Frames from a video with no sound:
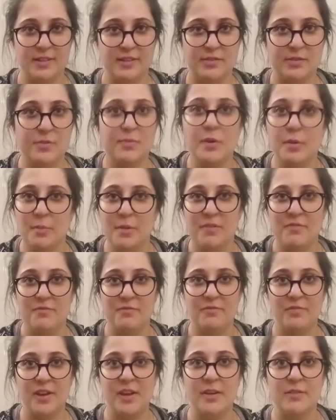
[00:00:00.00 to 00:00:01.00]
This is one of my
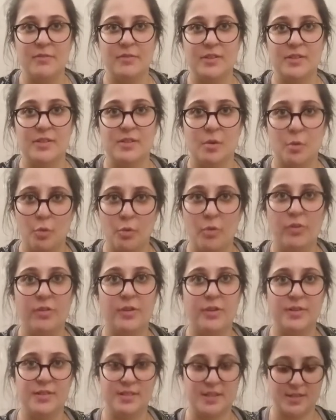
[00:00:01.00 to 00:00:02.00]
favorite
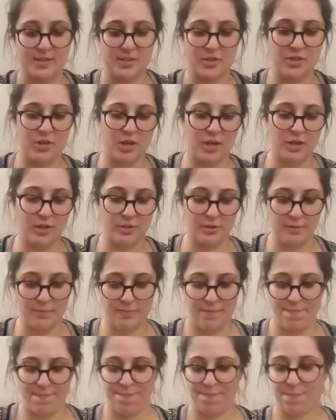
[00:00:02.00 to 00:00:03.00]
authors as a child.
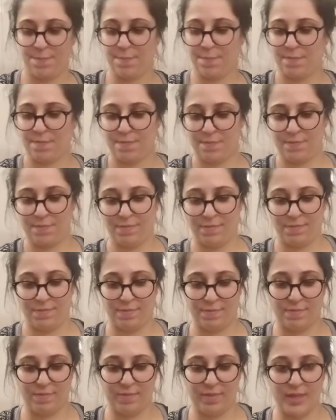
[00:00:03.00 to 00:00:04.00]

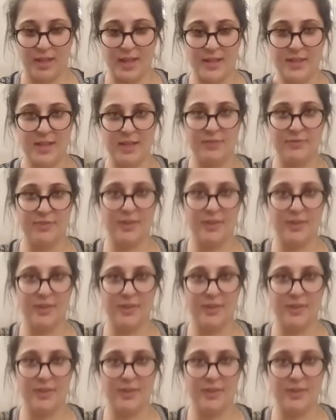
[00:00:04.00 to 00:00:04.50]
And then